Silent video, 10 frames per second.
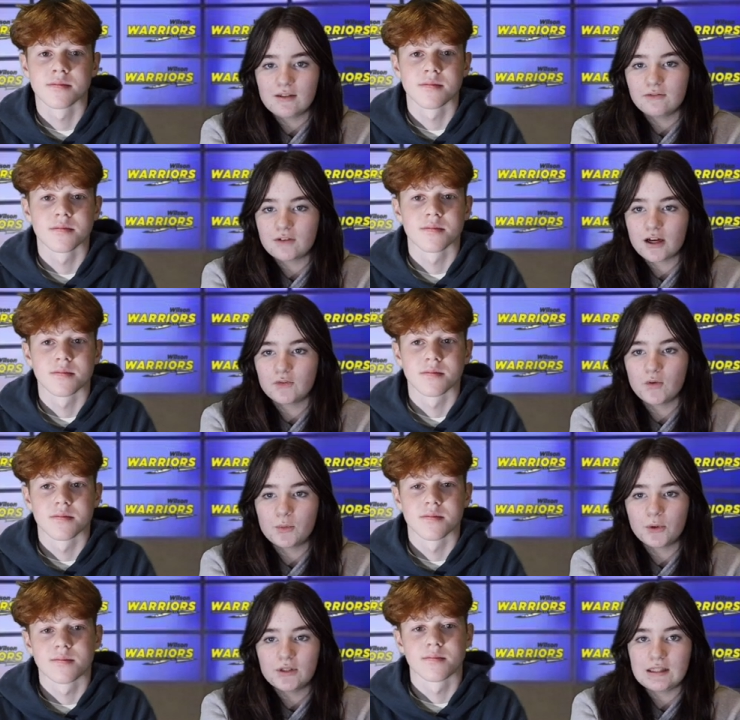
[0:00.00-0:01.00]
Speaker 1: the flyer for
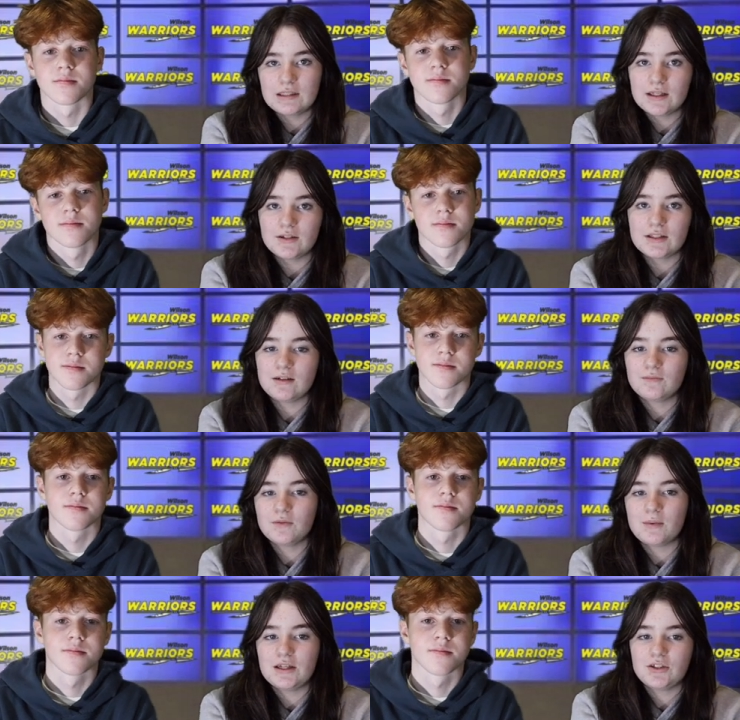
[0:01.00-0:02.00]
more details and
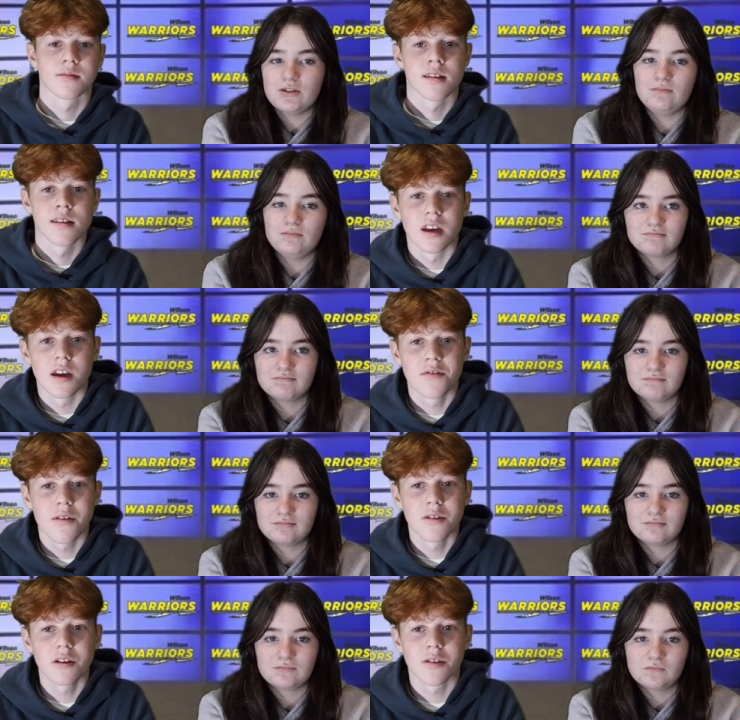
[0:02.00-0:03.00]
information.
Speaker 2: If you
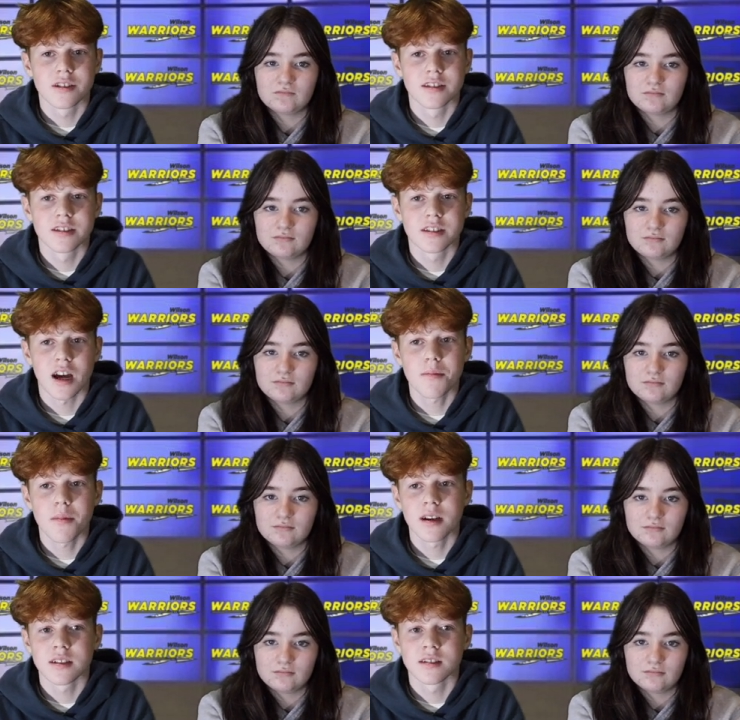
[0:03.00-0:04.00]
have any questions, stop
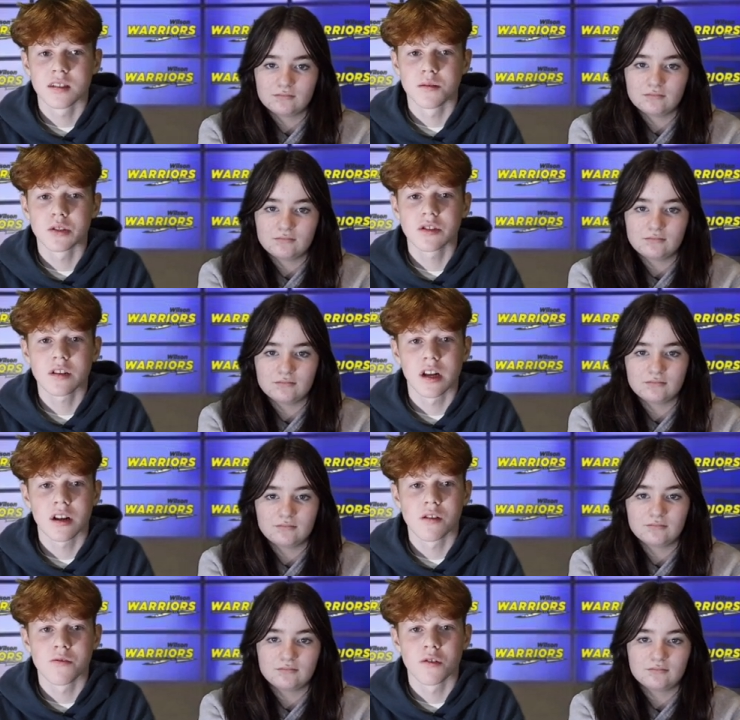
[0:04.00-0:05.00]
by and see Mr.
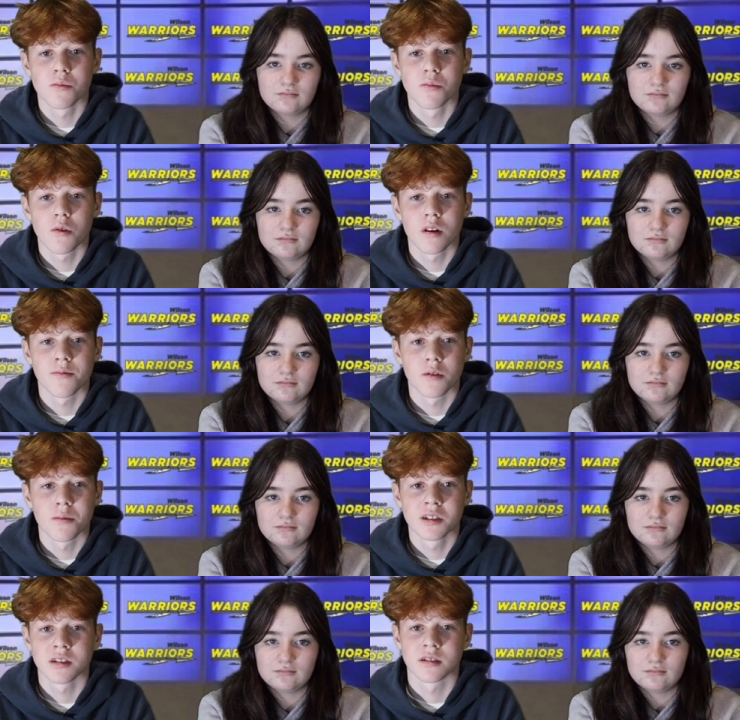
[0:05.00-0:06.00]
Kaneko for more
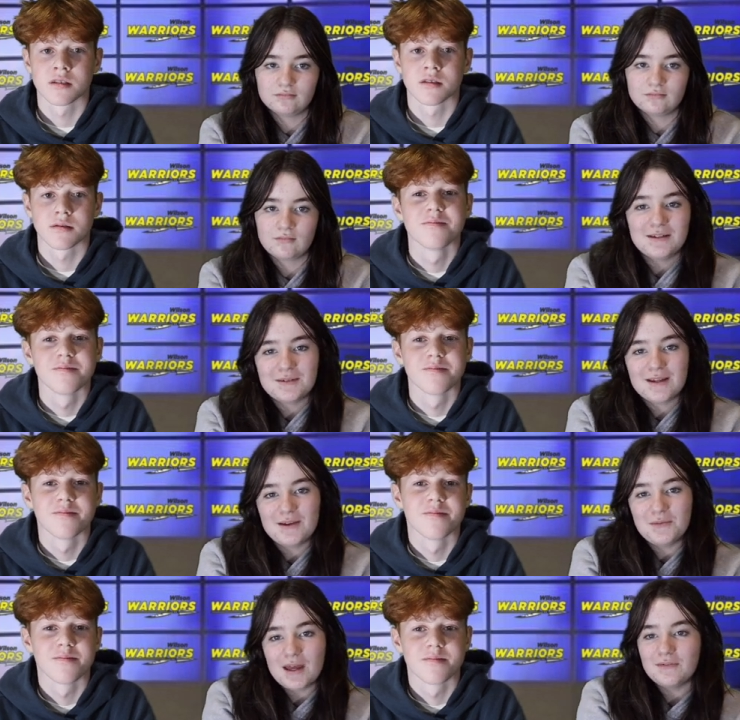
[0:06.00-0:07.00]
information.
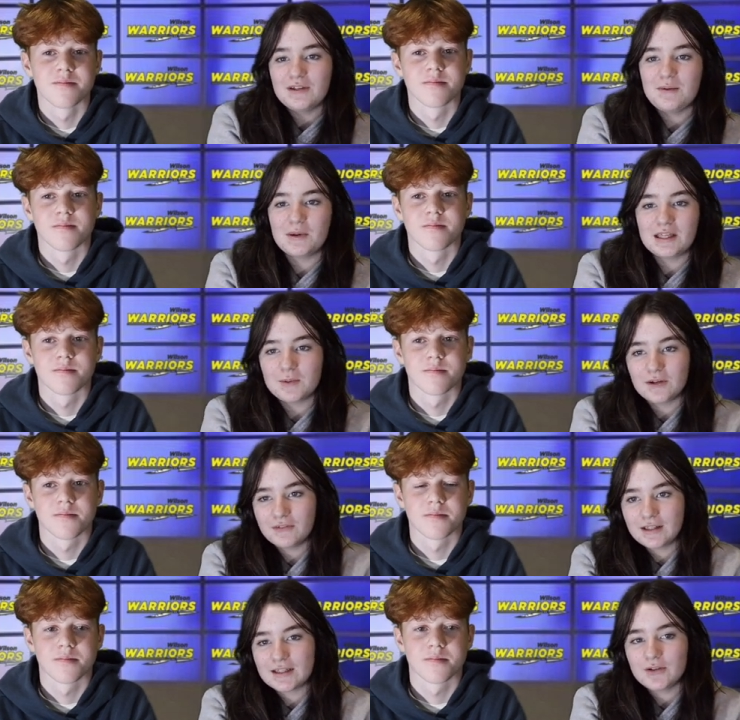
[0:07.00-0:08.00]
Speaker 1: If we have any baseball
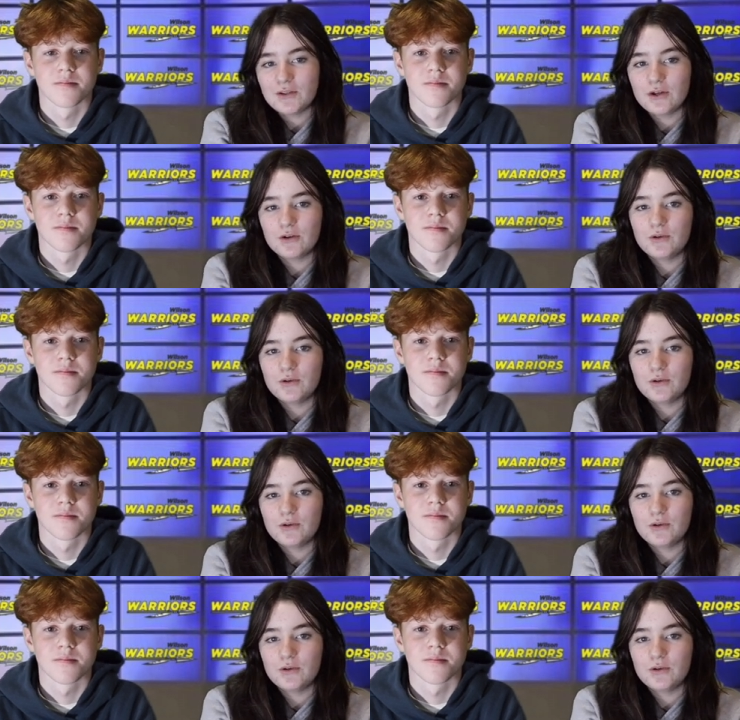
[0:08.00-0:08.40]
fans out there